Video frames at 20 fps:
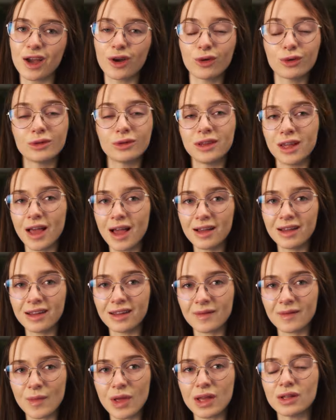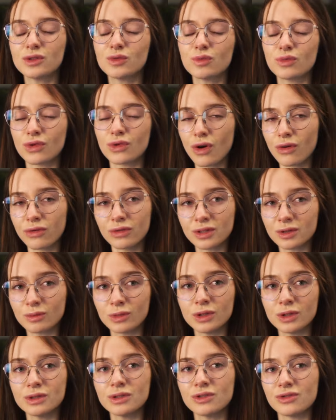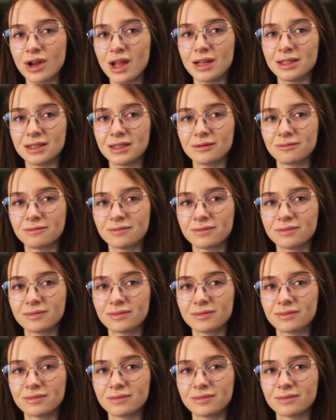Good luck and profitable trading!